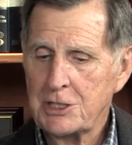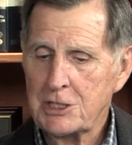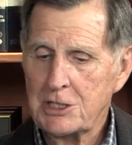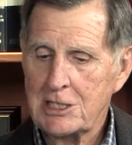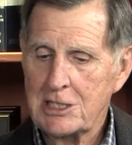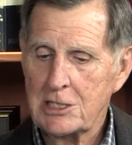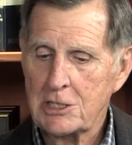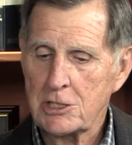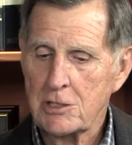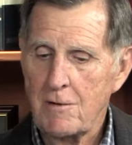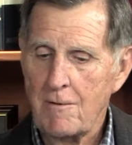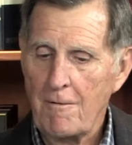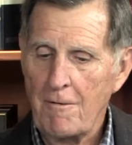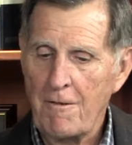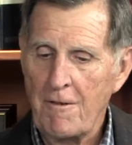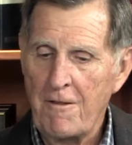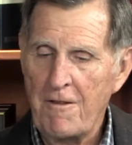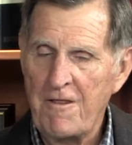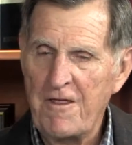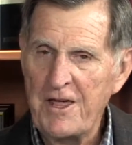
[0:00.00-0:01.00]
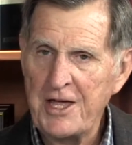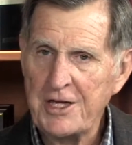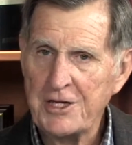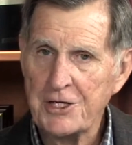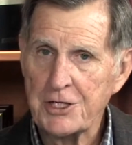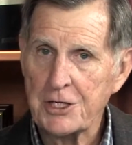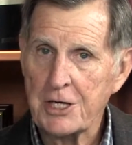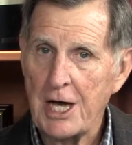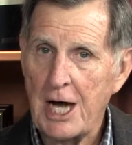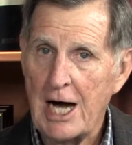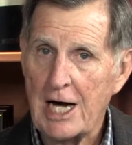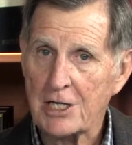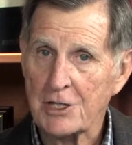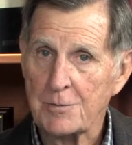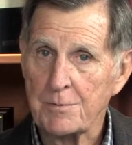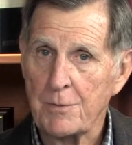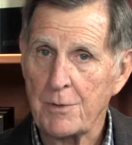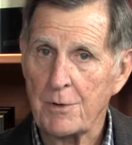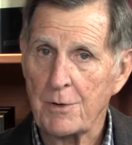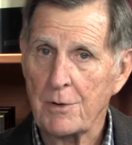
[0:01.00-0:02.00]
says, "This
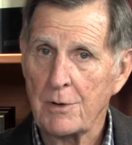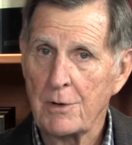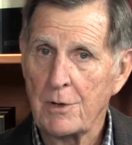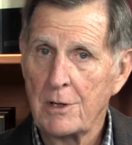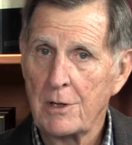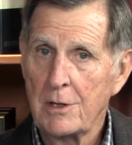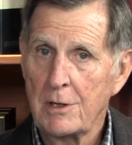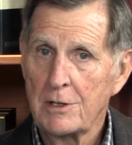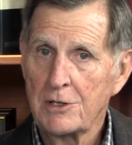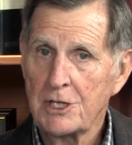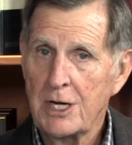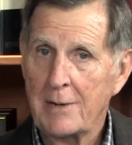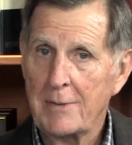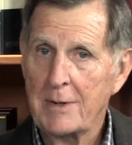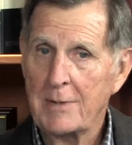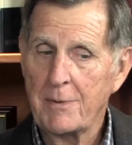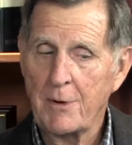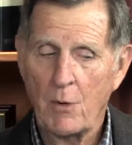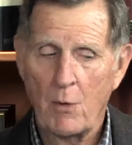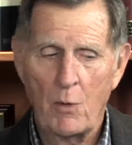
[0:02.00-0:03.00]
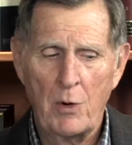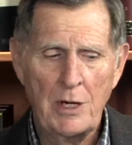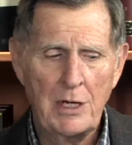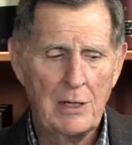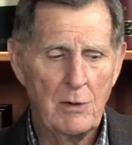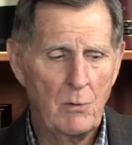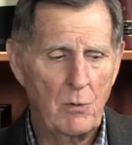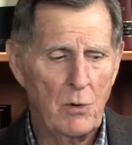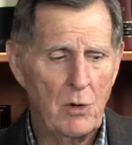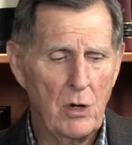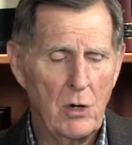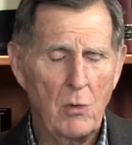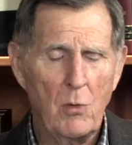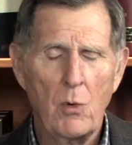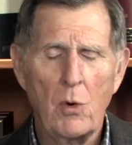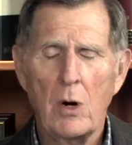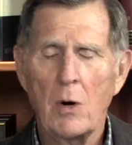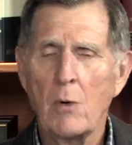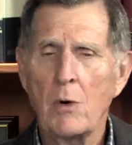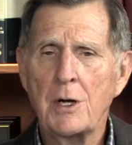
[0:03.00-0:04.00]
gospel mm-hmm. shall be." preached." what is,
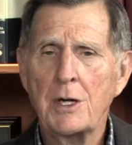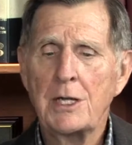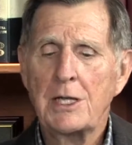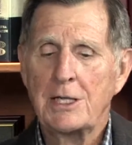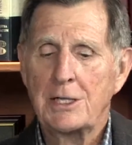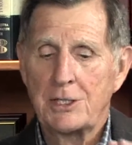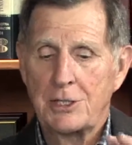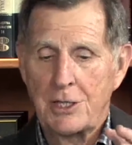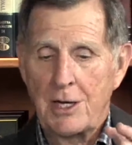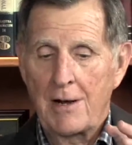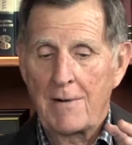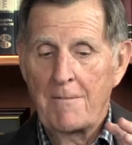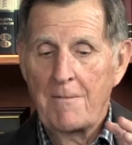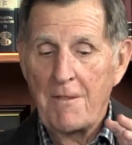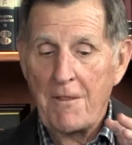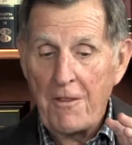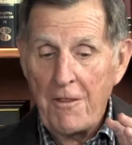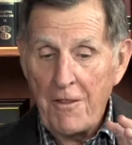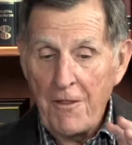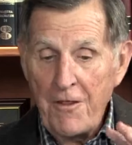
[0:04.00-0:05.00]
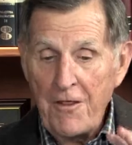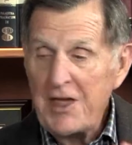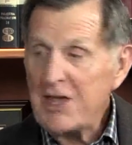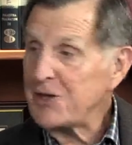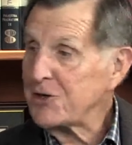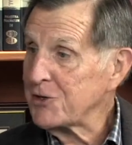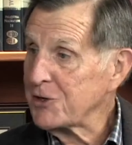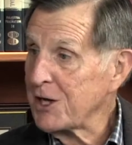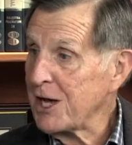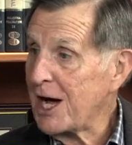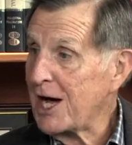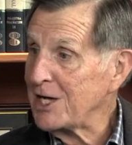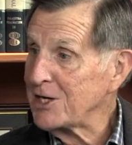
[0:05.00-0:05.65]
what is this? This